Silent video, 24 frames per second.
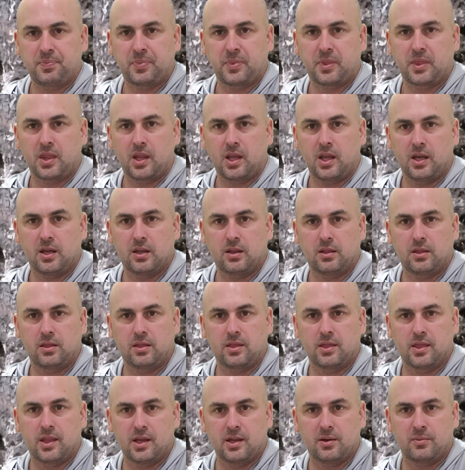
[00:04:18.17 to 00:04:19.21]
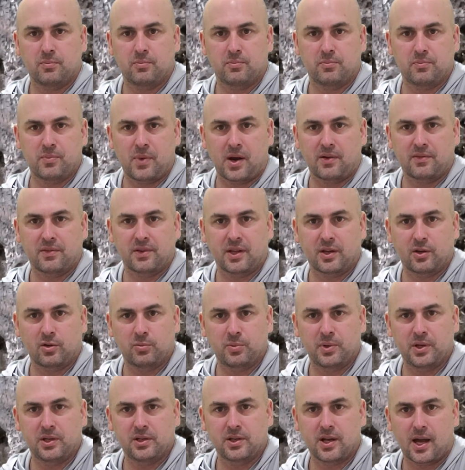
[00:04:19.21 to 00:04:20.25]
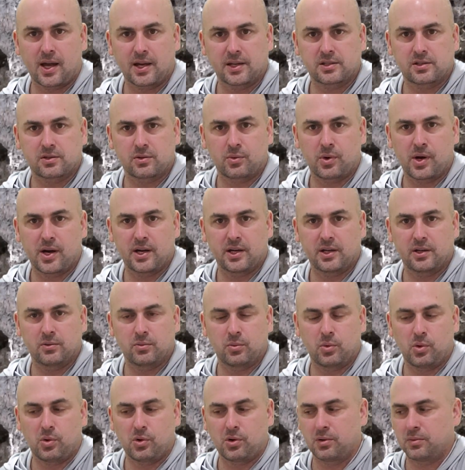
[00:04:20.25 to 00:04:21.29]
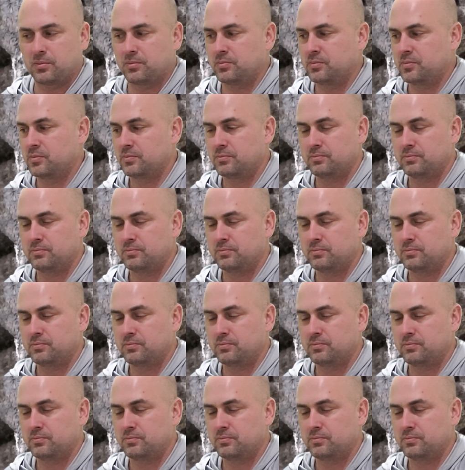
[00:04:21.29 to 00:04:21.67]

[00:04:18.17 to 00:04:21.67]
Then everything will be nice and ready and warm,